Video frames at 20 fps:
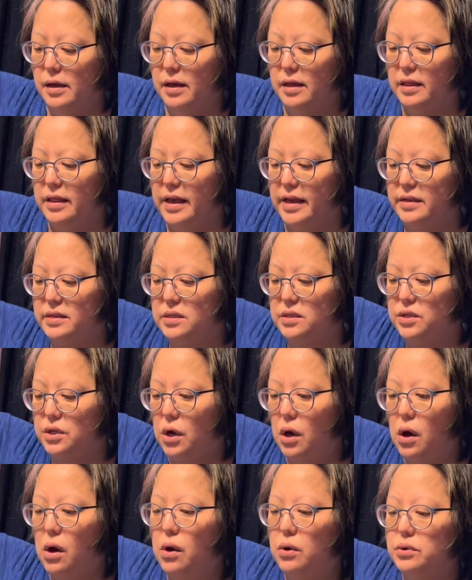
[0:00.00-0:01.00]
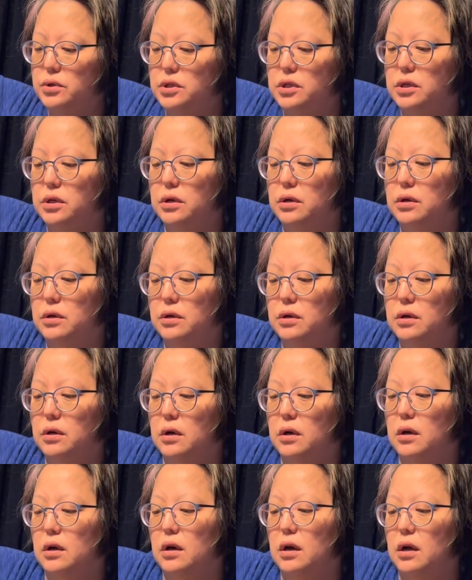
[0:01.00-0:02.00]
Less salt,
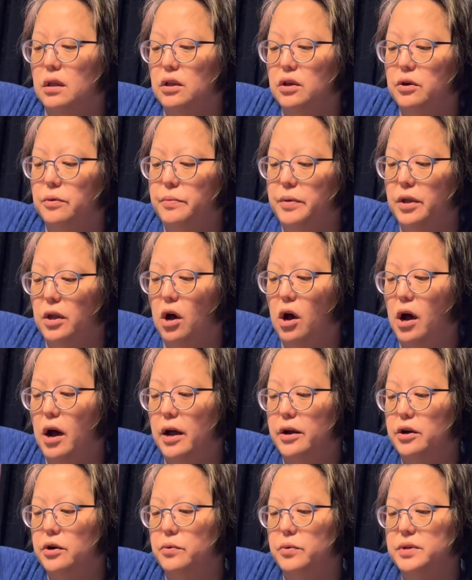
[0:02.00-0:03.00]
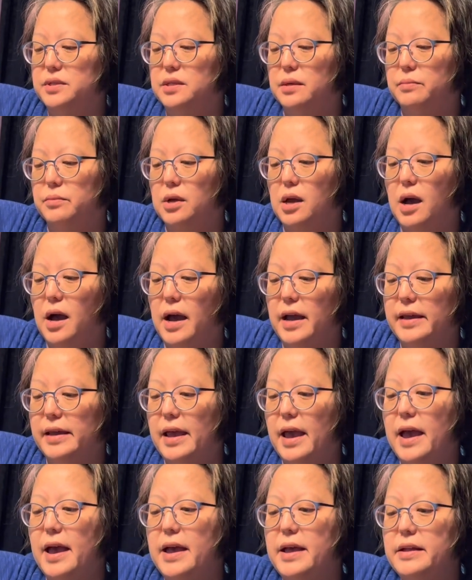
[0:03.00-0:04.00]
a little bit hotter with some
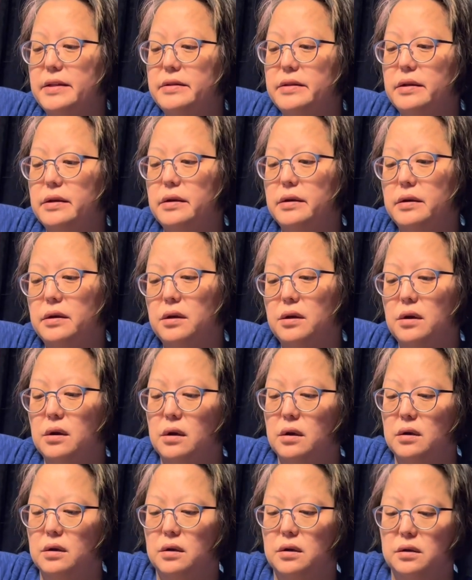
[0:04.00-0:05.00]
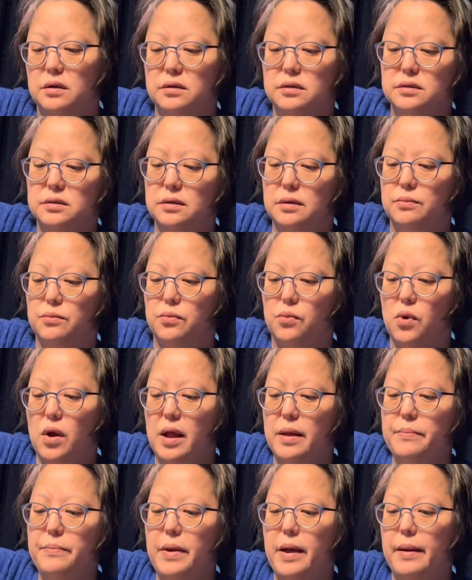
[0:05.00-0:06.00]
cayenne, some
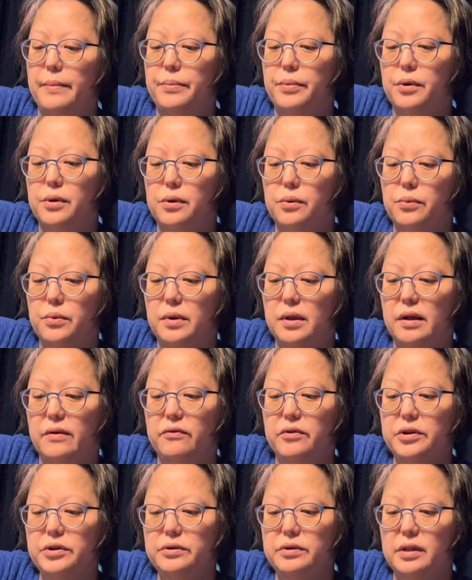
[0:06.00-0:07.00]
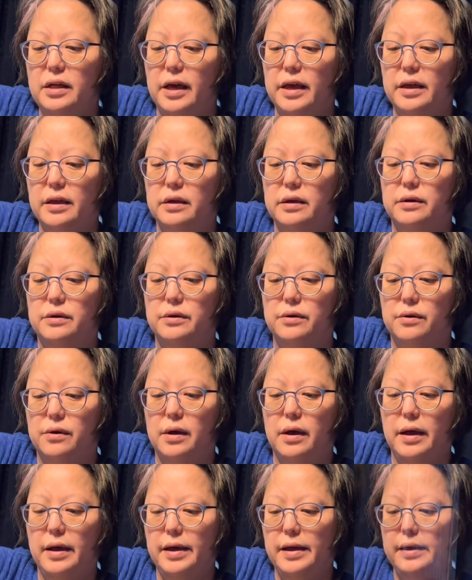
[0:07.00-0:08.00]
red pepper, whatever you like,
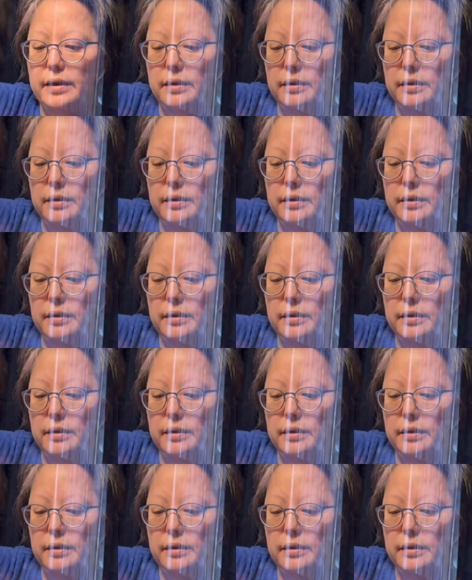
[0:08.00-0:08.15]
okay?